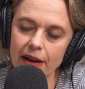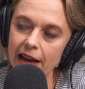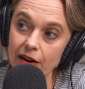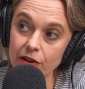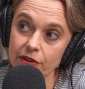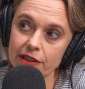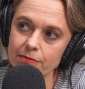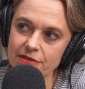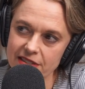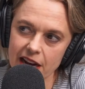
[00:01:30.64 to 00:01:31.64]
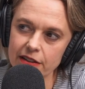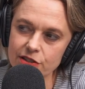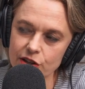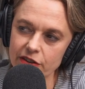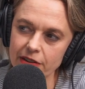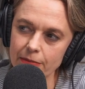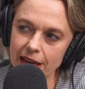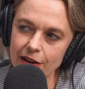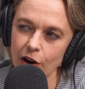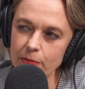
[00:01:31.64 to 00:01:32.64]
my algorithm started serving me
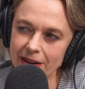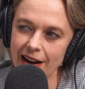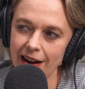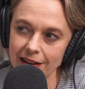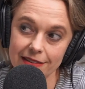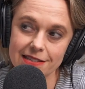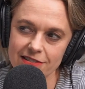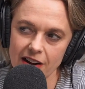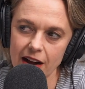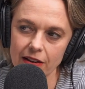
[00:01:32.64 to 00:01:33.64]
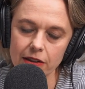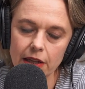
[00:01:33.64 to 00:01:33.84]
Copenhagen style.